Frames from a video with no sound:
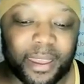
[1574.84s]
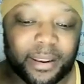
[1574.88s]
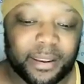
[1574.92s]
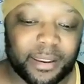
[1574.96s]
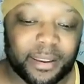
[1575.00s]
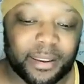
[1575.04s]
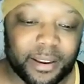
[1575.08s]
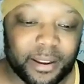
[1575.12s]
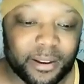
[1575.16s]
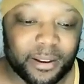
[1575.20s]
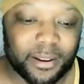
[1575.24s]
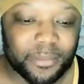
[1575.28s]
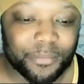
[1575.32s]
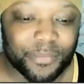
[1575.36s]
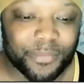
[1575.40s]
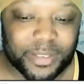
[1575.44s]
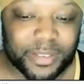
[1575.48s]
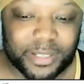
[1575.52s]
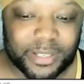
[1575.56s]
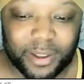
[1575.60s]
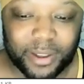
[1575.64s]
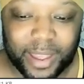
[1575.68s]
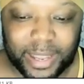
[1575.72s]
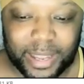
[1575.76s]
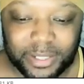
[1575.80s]
and you know.
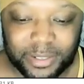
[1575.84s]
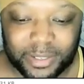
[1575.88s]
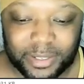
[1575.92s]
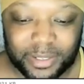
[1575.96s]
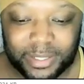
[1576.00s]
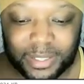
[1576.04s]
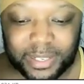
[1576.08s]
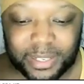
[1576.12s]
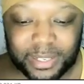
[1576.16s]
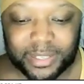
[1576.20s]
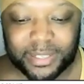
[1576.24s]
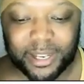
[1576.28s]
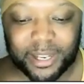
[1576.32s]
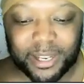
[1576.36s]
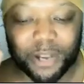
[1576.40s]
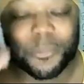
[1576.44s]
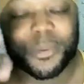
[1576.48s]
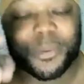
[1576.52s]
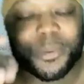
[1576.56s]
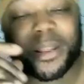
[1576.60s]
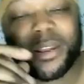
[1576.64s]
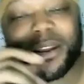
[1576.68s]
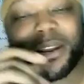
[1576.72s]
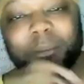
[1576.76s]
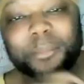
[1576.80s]
So as you can see, it's
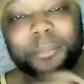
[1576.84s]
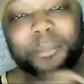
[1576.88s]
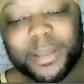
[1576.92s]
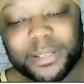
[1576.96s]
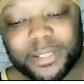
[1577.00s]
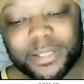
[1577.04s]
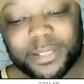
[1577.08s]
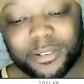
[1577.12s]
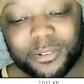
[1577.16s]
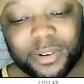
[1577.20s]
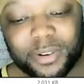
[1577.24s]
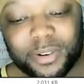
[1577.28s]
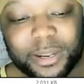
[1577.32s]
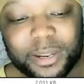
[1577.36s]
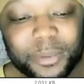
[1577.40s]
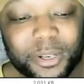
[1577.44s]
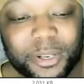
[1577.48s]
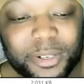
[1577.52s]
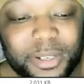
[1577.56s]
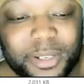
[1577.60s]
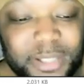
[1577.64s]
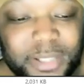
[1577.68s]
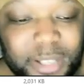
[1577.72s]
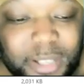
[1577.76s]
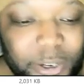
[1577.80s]
opening up
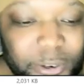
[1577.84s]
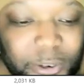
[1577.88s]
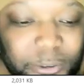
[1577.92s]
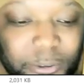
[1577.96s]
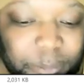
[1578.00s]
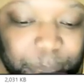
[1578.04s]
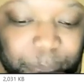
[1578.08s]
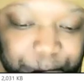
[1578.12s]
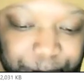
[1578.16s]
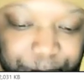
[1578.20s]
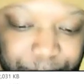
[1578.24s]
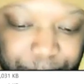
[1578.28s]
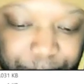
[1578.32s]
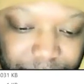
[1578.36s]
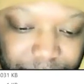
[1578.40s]
Instagram on its own.